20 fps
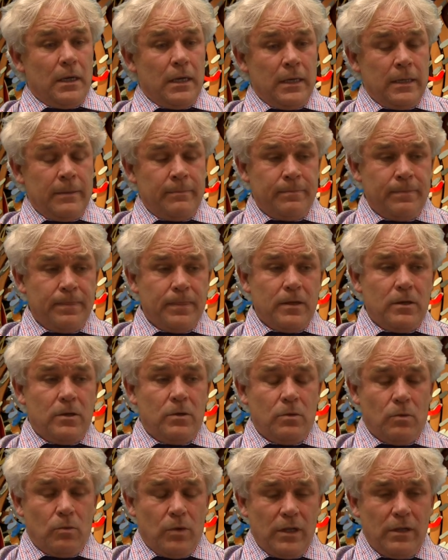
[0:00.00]
Um,
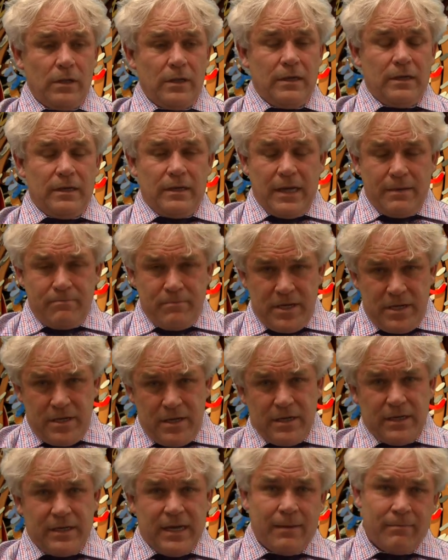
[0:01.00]
well, let
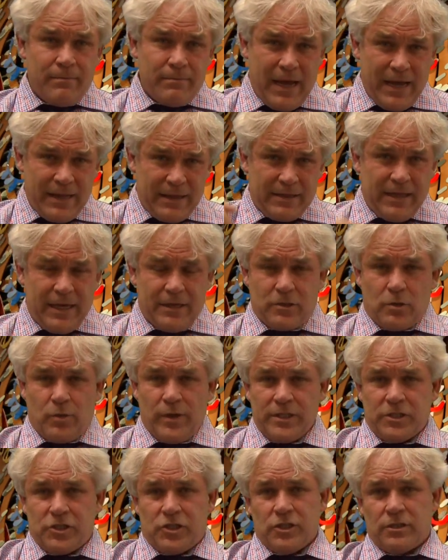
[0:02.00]
me come at that
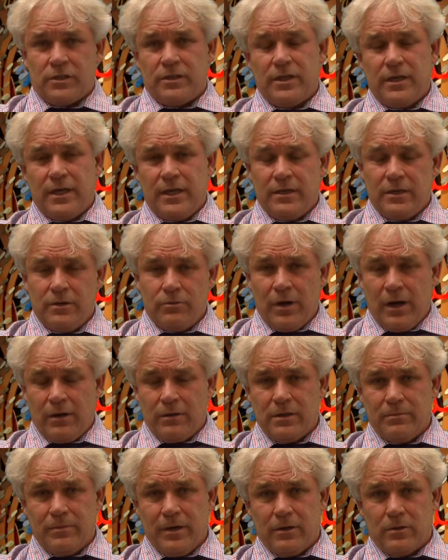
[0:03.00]
question in a
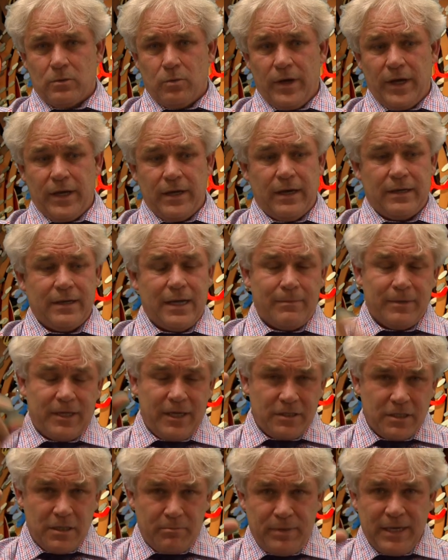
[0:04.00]
roundabout way, and I'm
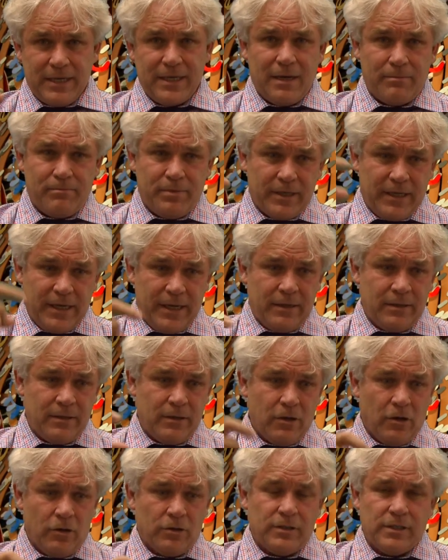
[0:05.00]
going to pick up
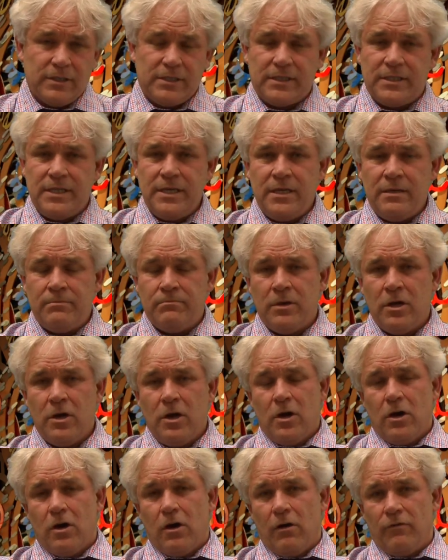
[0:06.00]
again on this theme
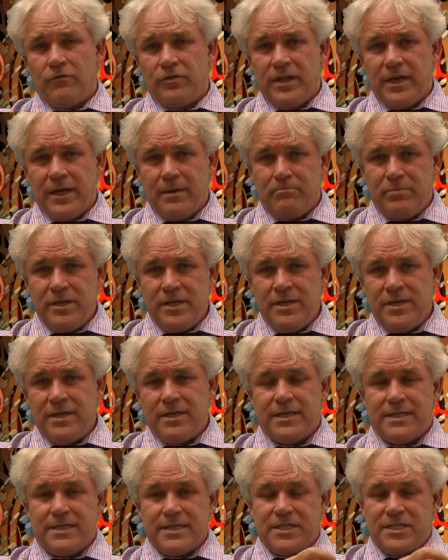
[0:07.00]
of there
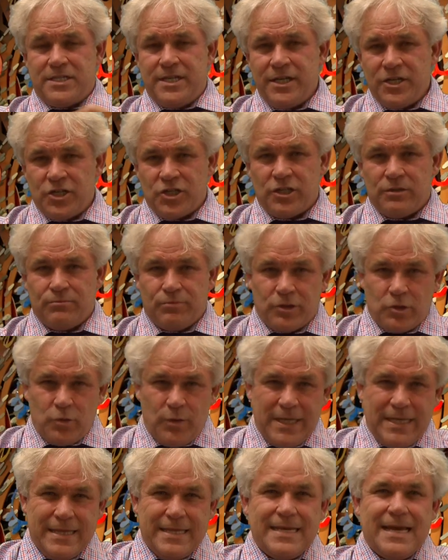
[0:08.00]
being a distinction
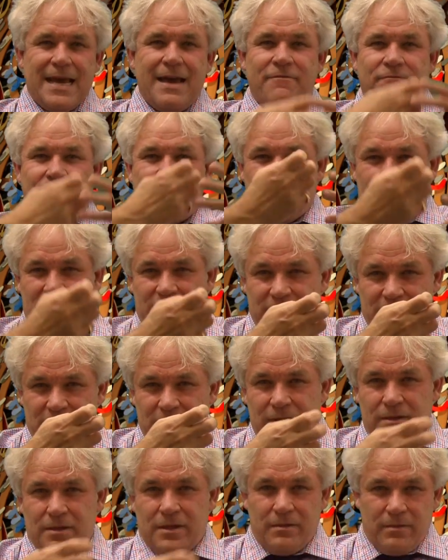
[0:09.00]
between the
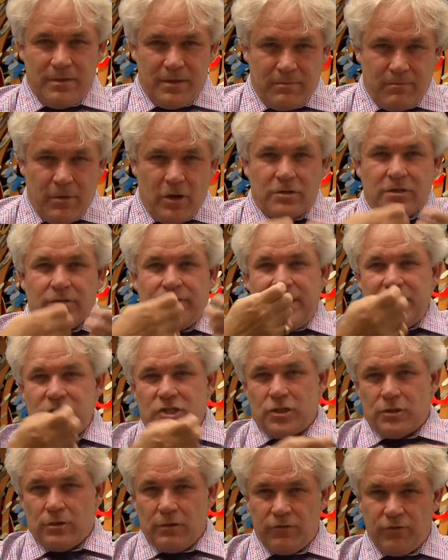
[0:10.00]
affects, the, the
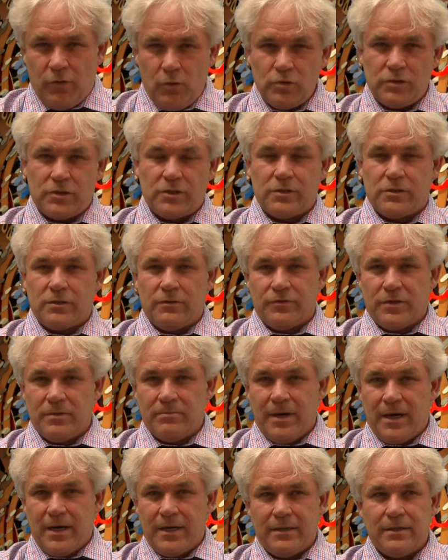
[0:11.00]
motivational forces of the
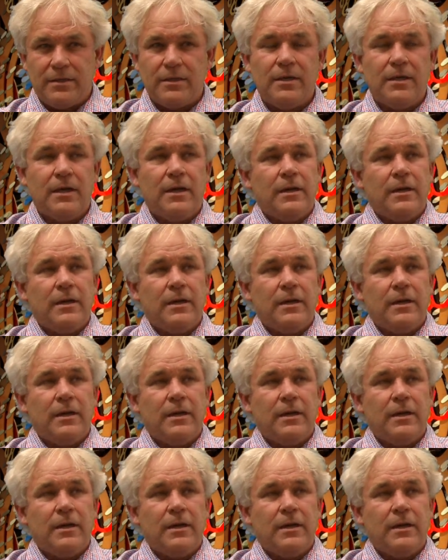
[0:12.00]
mind,